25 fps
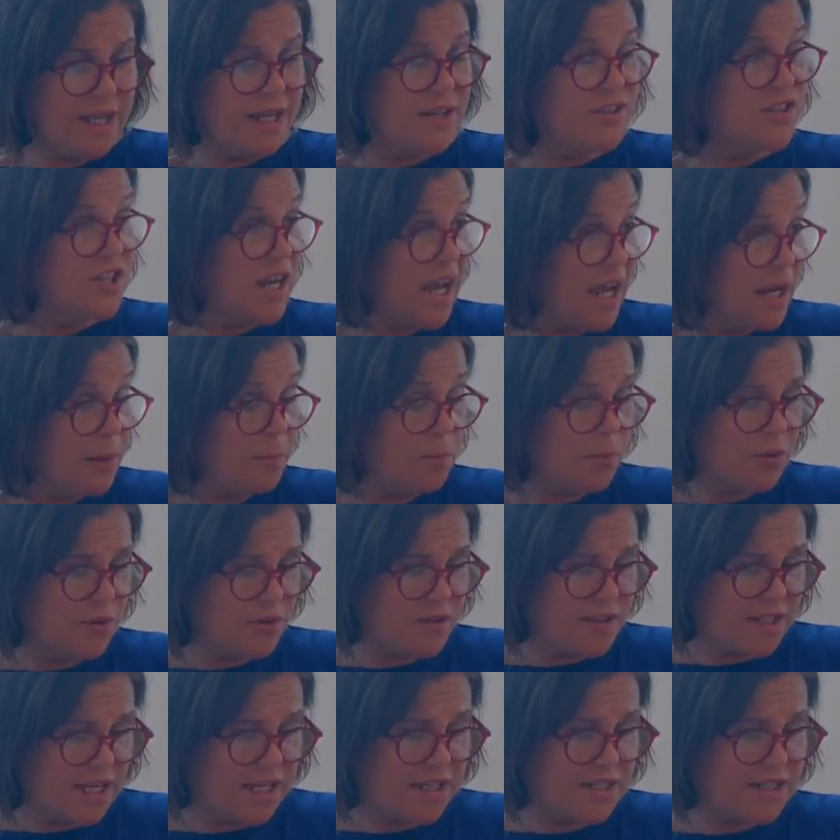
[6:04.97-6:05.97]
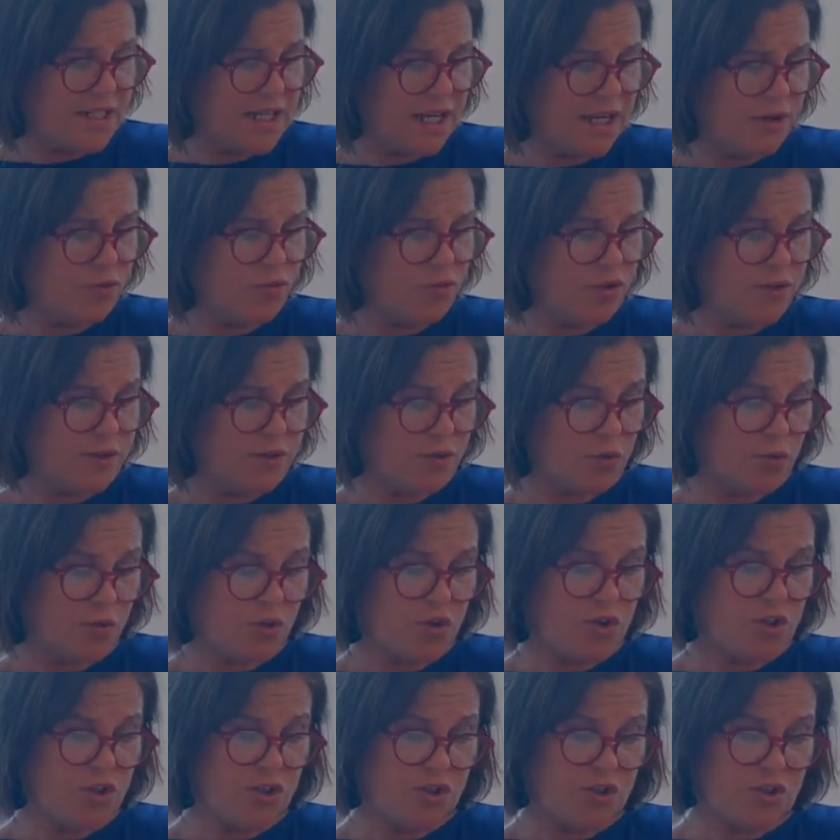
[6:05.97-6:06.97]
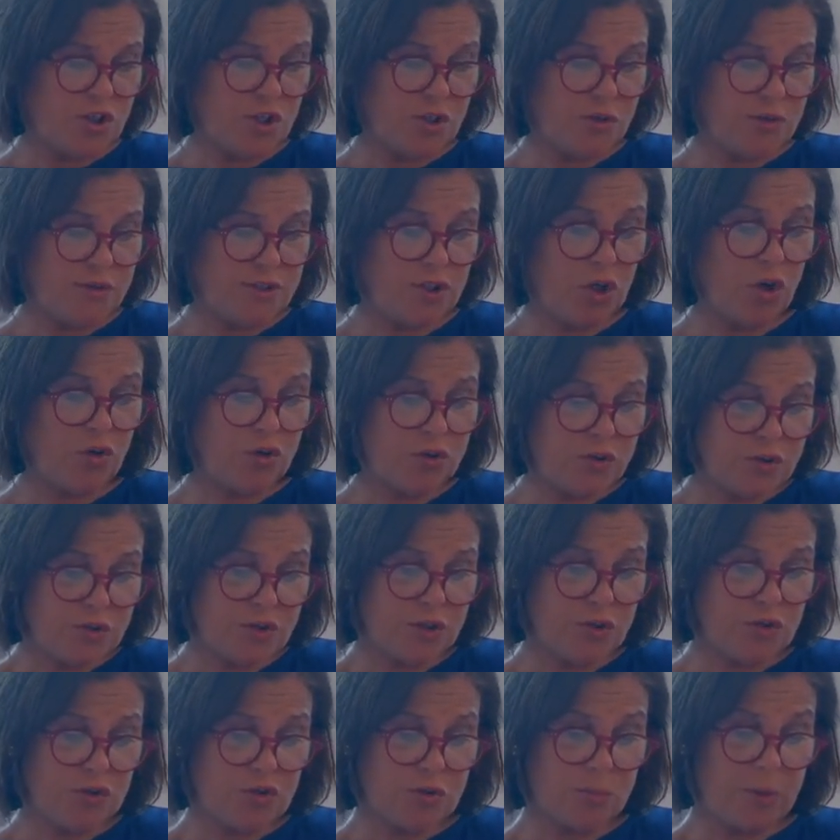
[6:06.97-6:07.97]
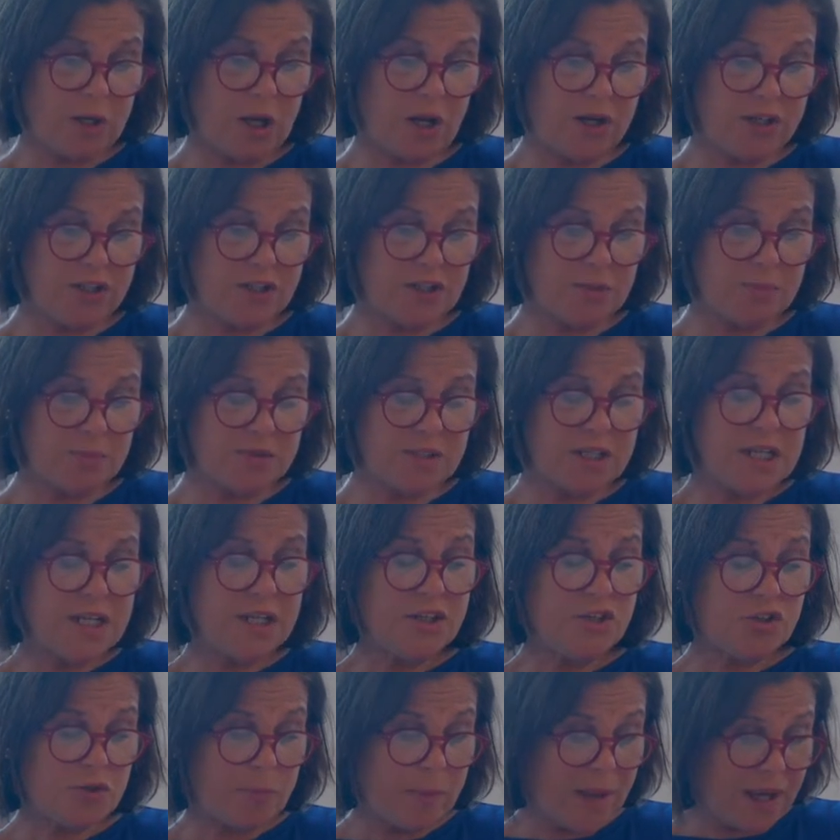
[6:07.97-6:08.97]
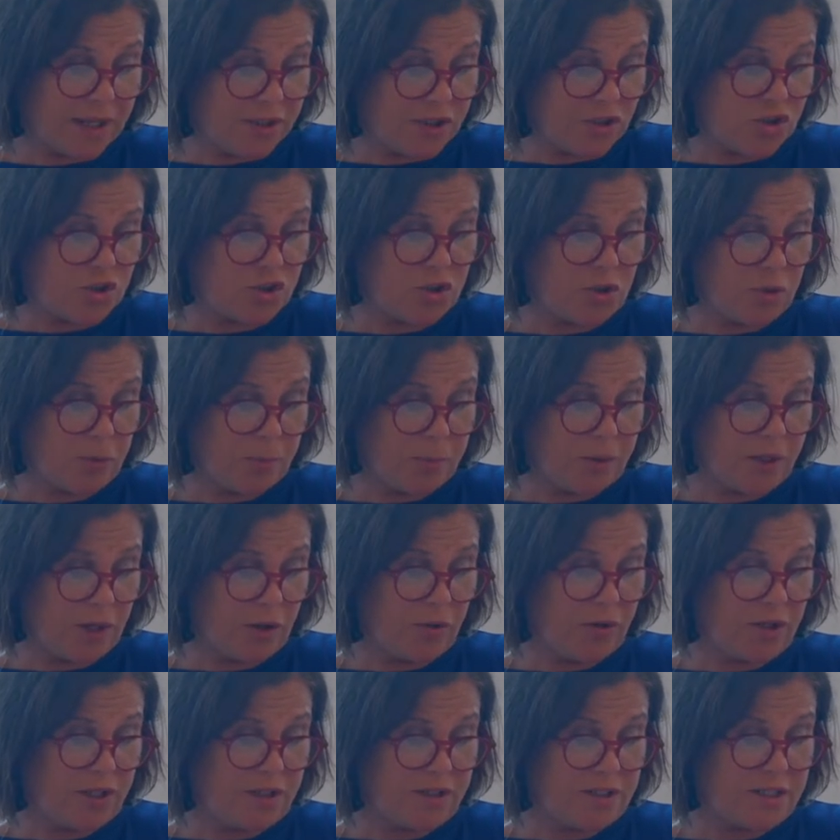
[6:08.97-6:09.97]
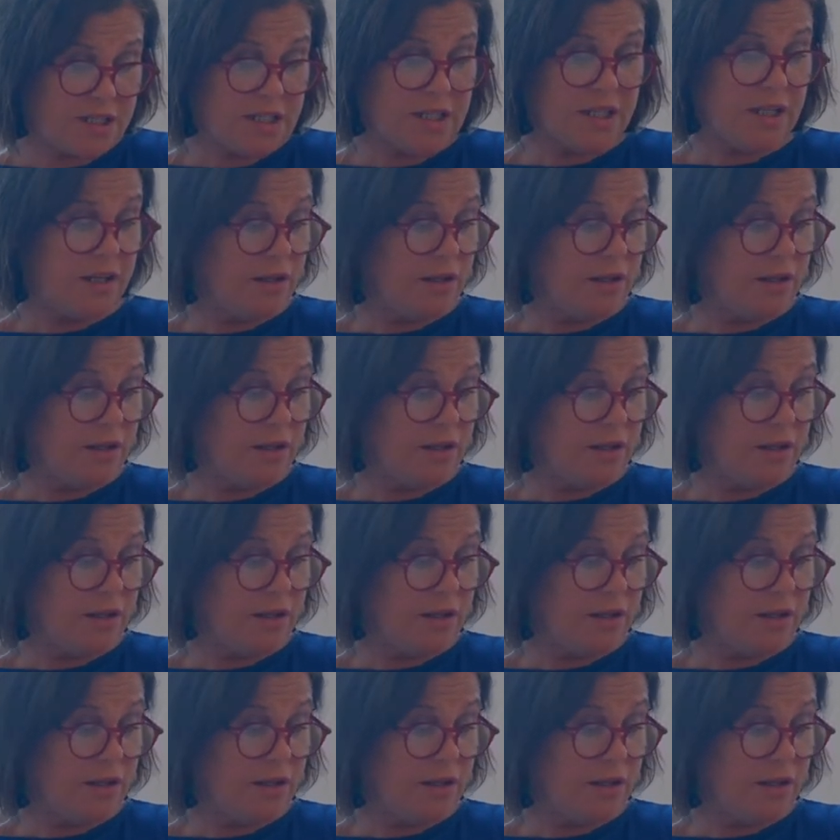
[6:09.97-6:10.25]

10% had resorted to using unsuitable items to manage their period,